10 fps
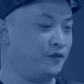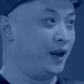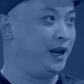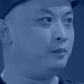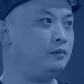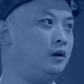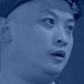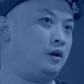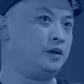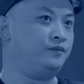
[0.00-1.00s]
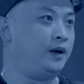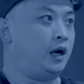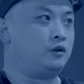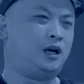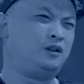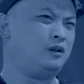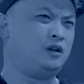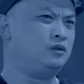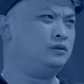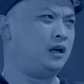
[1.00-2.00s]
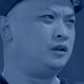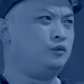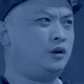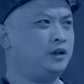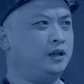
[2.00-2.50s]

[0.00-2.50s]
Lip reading: him or something else. I don't want it.